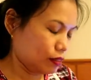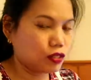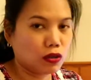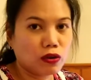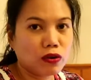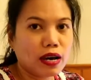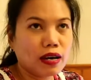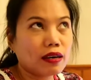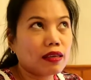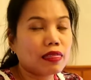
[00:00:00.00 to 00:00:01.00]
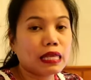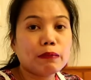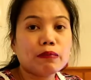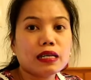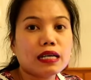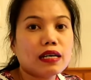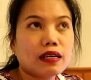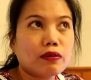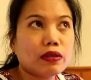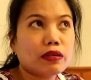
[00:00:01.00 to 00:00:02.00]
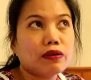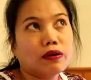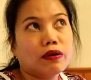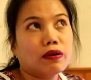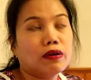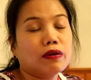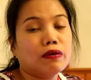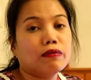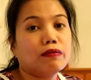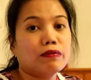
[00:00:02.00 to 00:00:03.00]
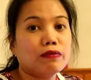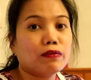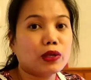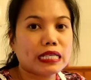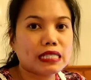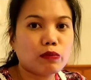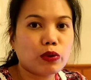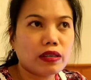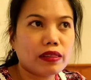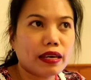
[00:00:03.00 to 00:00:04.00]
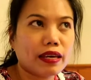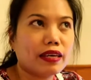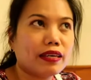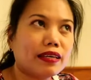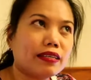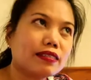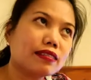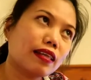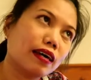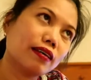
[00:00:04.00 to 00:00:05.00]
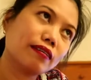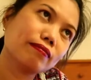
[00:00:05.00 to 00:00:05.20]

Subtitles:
So, ang theme na gagawin ko for his birthday is like